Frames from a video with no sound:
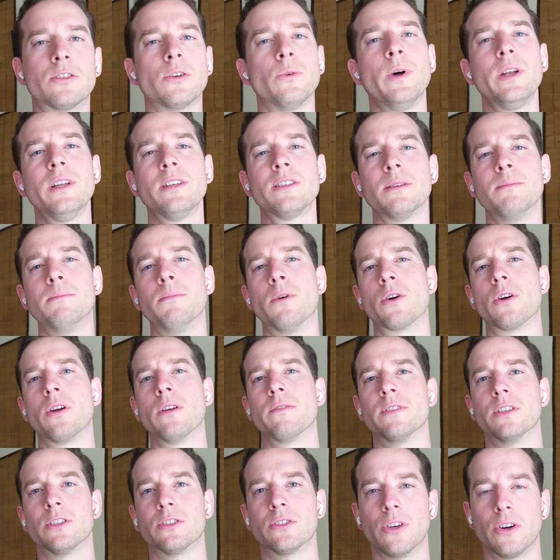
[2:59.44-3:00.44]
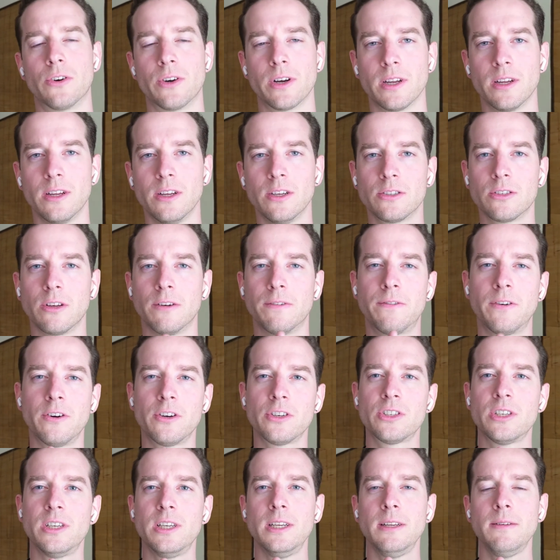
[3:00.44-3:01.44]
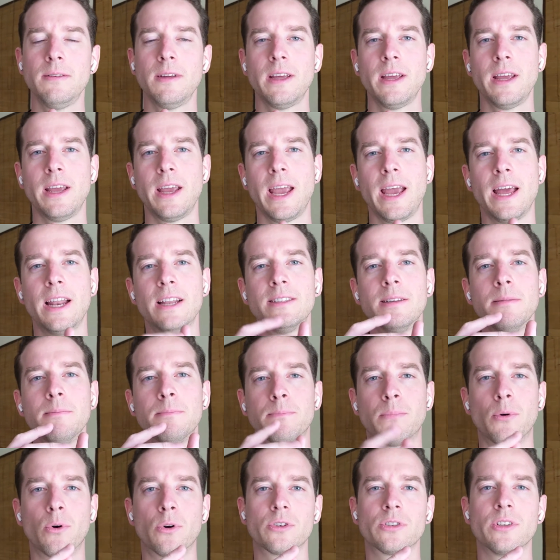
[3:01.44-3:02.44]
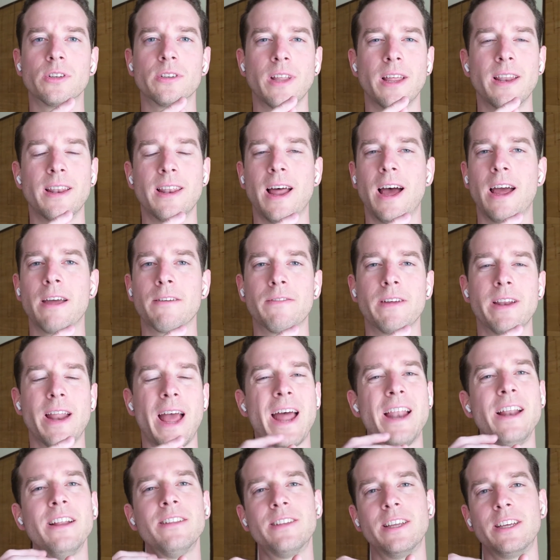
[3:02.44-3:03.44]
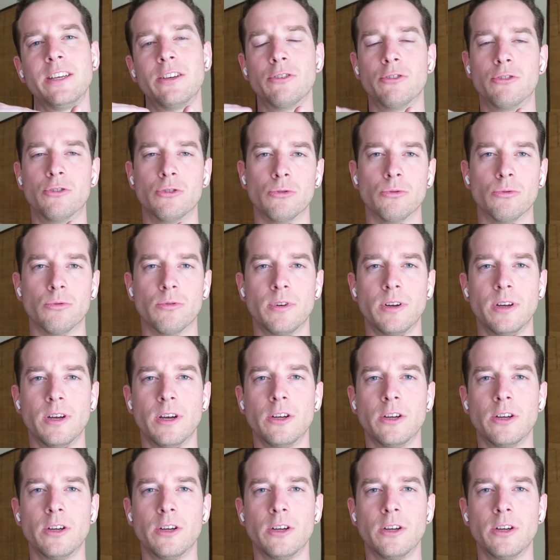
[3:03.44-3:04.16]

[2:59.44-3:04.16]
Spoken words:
So what is the moral of the story? So firstly, it is important in life, in anything you do,